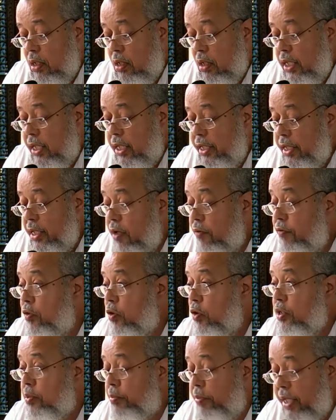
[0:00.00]
The Gleaner, of
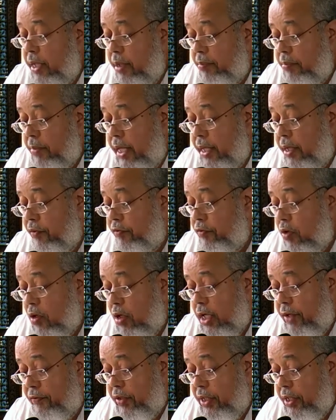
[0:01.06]
course, blamed Marley for
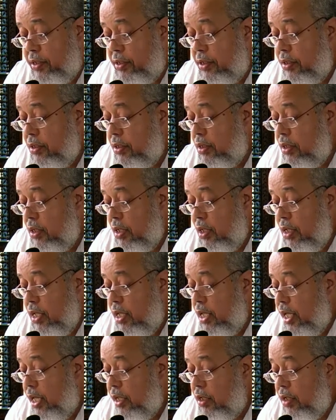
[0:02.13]
all of this
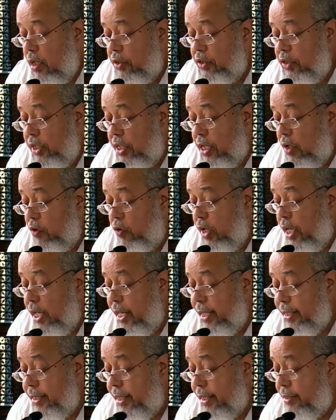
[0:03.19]
and continued a
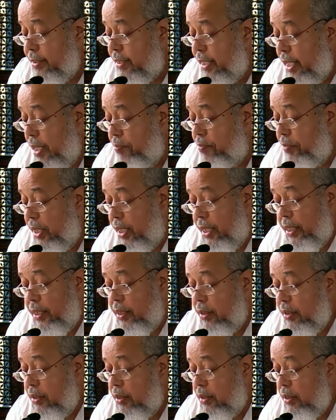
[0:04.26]
relentless campaign.
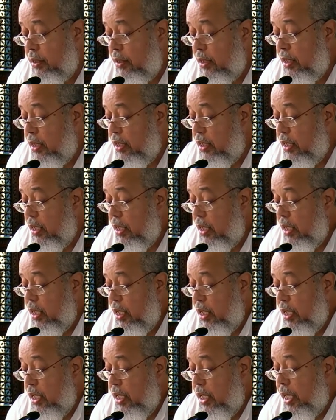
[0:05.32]

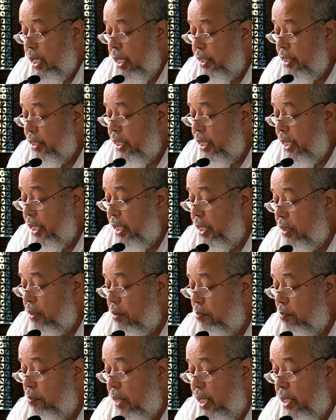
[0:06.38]
And in the end,
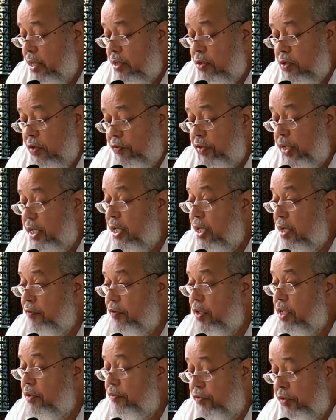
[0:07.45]
Marley suffered a
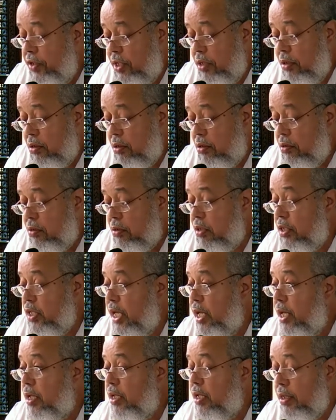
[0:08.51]
heavy defeat to
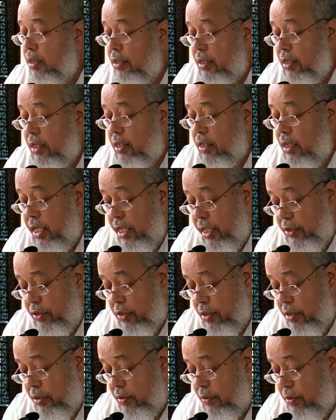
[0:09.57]
Siaga in the election.